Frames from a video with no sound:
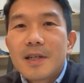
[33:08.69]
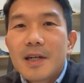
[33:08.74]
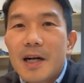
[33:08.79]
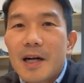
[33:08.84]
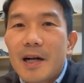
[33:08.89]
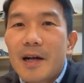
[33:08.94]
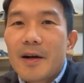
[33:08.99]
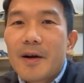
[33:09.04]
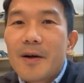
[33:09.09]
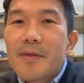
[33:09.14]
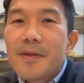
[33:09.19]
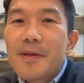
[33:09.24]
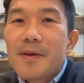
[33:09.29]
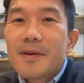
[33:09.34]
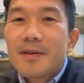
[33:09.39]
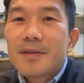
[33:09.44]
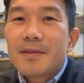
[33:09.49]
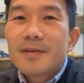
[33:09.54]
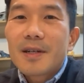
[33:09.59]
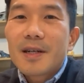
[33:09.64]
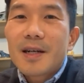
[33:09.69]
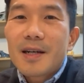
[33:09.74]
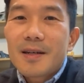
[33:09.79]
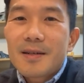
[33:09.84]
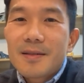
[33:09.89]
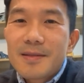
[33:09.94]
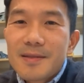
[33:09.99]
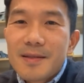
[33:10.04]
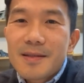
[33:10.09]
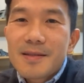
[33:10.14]
I also
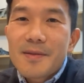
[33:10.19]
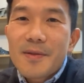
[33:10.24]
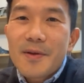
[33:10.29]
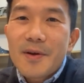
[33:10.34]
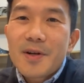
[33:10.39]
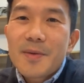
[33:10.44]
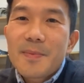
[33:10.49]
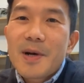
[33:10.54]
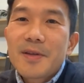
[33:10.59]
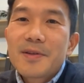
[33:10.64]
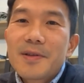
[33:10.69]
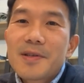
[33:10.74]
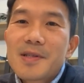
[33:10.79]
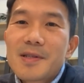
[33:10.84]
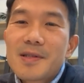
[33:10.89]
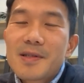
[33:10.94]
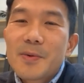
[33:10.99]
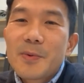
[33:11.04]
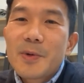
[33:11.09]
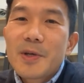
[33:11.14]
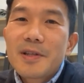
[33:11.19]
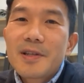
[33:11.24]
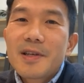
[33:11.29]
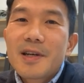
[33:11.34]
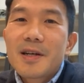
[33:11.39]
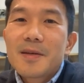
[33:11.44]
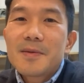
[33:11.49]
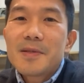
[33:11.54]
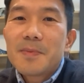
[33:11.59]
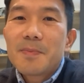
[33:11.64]
thought about this so many
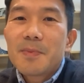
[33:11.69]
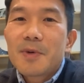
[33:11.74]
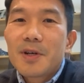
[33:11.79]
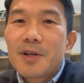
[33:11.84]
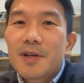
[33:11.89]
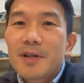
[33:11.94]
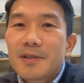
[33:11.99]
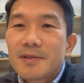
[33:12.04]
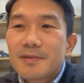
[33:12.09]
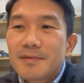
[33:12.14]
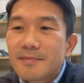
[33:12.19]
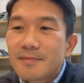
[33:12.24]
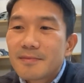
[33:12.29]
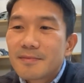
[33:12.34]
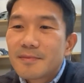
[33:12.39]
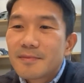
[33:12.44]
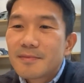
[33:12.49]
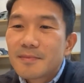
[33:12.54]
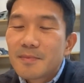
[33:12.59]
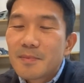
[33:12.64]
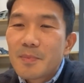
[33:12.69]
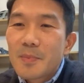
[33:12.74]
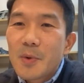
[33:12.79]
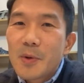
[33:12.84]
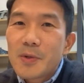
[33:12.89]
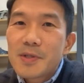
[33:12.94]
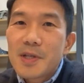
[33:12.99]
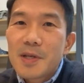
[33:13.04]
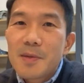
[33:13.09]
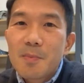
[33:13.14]
times, but
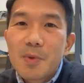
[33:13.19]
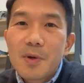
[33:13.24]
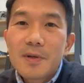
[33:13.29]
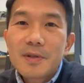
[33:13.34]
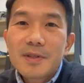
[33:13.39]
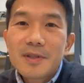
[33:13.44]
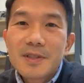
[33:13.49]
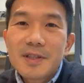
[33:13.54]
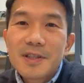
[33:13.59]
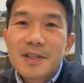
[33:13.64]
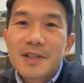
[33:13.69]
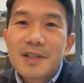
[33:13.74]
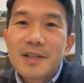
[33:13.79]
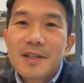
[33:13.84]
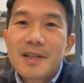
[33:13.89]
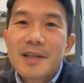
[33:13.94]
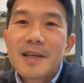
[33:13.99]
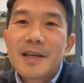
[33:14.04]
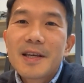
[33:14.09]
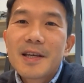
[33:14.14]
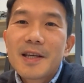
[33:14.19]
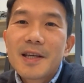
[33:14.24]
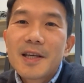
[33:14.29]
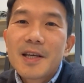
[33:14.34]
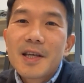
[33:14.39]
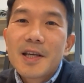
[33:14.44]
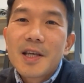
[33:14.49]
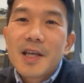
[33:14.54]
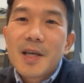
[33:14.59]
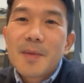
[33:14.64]
most importantly,
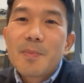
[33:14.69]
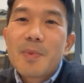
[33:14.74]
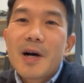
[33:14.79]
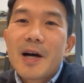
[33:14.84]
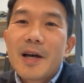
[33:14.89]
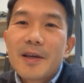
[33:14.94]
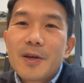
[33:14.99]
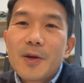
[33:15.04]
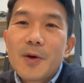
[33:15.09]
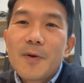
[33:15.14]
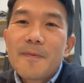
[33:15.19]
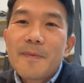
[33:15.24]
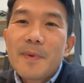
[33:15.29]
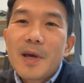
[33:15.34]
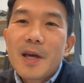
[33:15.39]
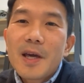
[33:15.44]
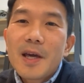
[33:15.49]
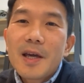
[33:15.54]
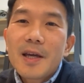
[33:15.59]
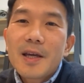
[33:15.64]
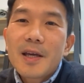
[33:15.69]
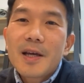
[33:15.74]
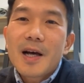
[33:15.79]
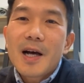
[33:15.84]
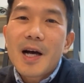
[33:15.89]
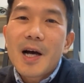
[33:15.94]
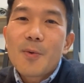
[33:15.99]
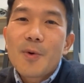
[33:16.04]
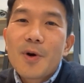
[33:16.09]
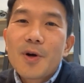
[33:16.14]
if I go back,
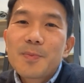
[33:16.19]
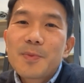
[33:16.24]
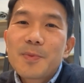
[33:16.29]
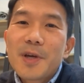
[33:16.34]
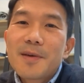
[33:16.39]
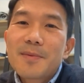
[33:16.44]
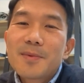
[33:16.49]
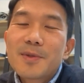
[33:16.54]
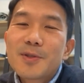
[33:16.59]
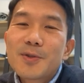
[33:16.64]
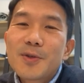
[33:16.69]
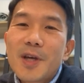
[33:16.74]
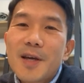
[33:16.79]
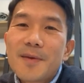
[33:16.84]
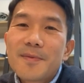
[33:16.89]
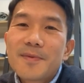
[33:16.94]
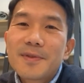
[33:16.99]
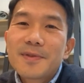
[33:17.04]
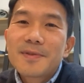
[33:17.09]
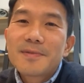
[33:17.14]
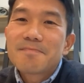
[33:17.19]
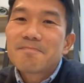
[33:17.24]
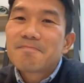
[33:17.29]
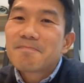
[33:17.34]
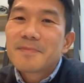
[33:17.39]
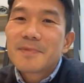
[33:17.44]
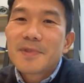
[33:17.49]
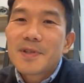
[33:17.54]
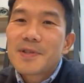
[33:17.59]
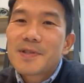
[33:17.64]
I won't be able to have
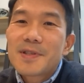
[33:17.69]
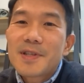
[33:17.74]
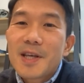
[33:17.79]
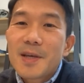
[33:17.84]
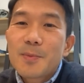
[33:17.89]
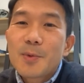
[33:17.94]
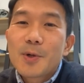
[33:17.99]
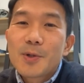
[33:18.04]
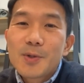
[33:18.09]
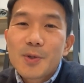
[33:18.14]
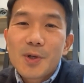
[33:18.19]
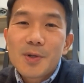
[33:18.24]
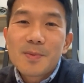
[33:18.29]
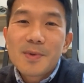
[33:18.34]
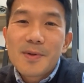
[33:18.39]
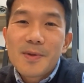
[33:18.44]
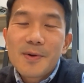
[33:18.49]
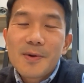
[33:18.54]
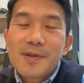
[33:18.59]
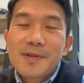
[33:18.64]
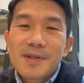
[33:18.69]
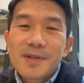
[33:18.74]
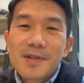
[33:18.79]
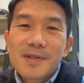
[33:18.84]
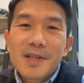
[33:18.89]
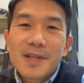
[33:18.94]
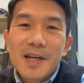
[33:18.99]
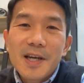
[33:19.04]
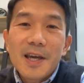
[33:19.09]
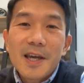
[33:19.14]
the same adorable three
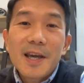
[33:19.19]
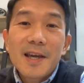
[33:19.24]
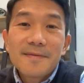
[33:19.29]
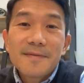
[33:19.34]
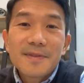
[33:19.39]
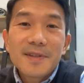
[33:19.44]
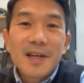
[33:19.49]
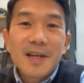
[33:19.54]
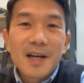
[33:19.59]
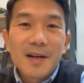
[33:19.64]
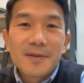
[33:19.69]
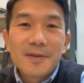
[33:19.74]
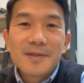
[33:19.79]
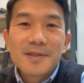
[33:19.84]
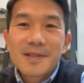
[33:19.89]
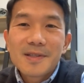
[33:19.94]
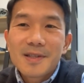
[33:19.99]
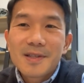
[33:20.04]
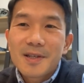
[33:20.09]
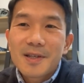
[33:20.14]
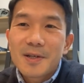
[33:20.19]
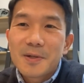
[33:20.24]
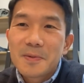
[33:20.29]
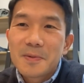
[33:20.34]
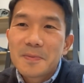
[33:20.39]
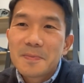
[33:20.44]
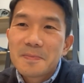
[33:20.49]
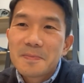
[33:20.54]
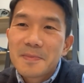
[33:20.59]
sons I have now. So,